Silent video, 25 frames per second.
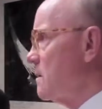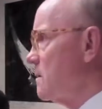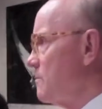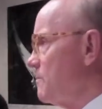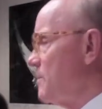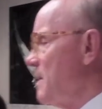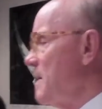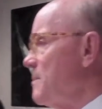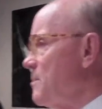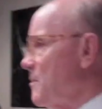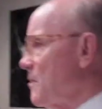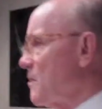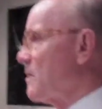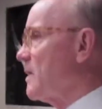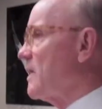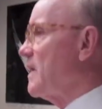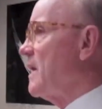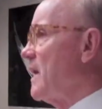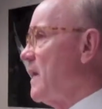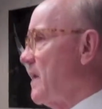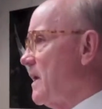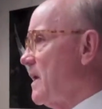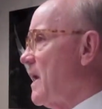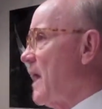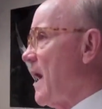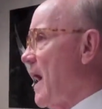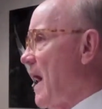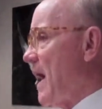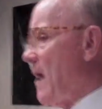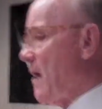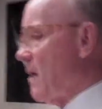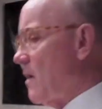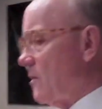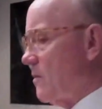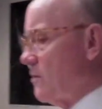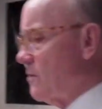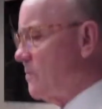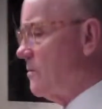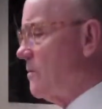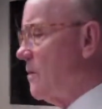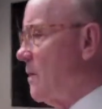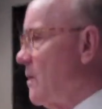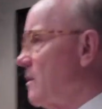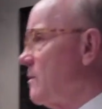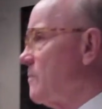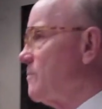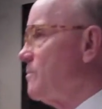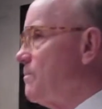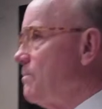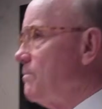People are getting out
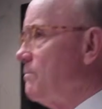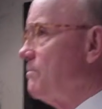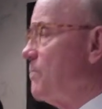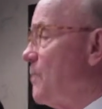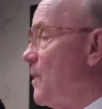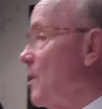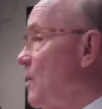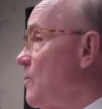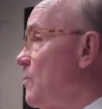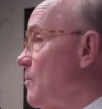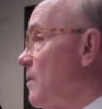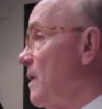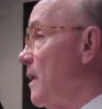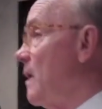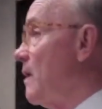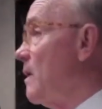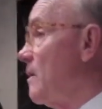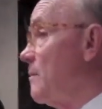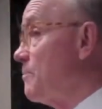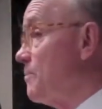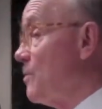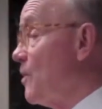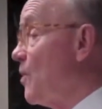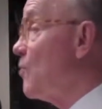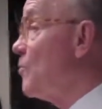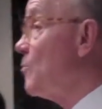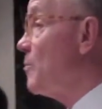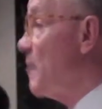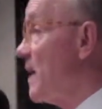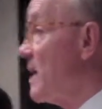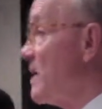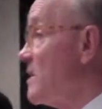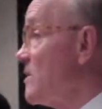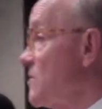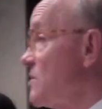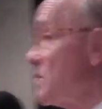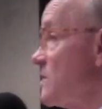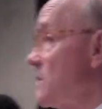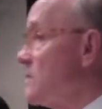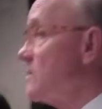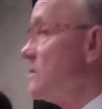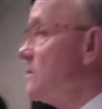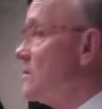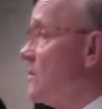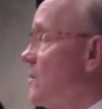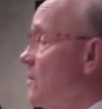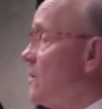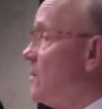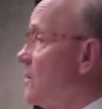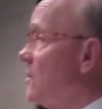on probation,
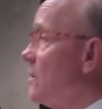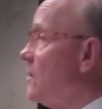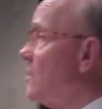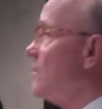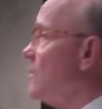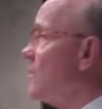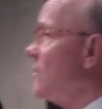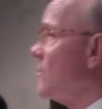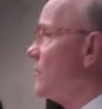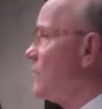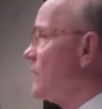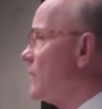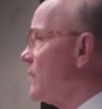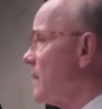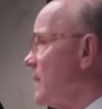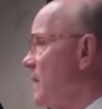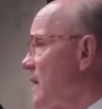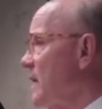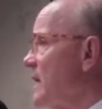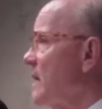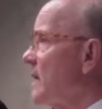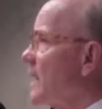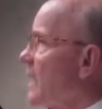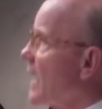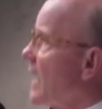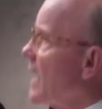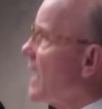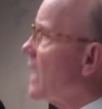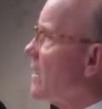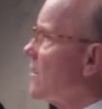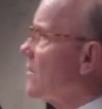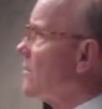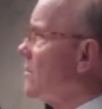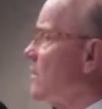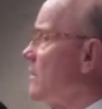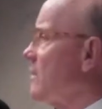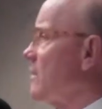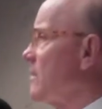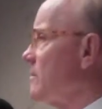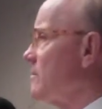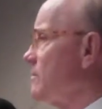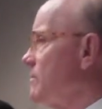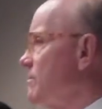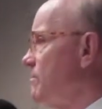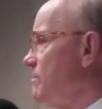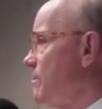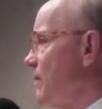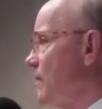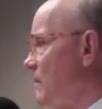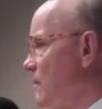or they're getting out on
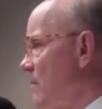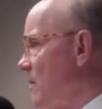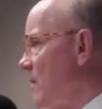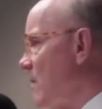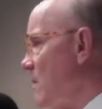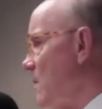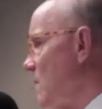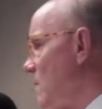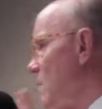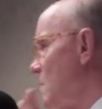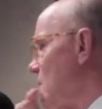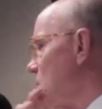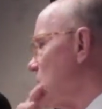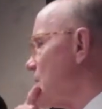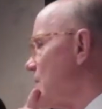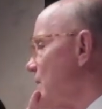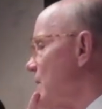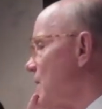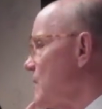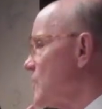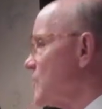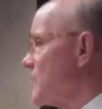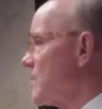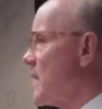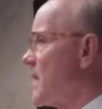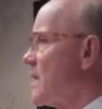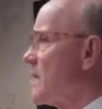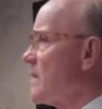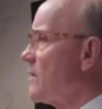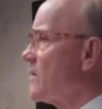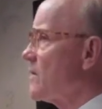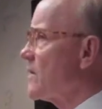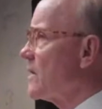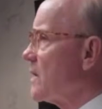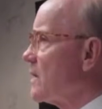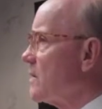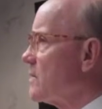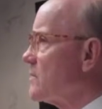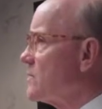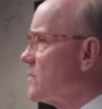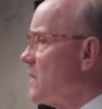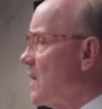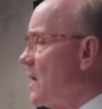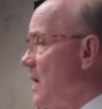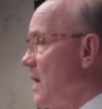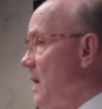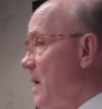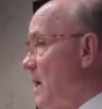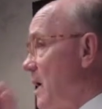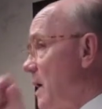parole and those kind of things.
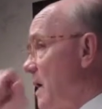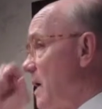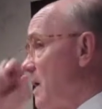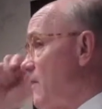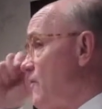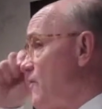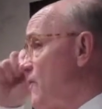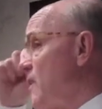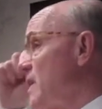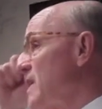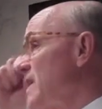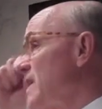And if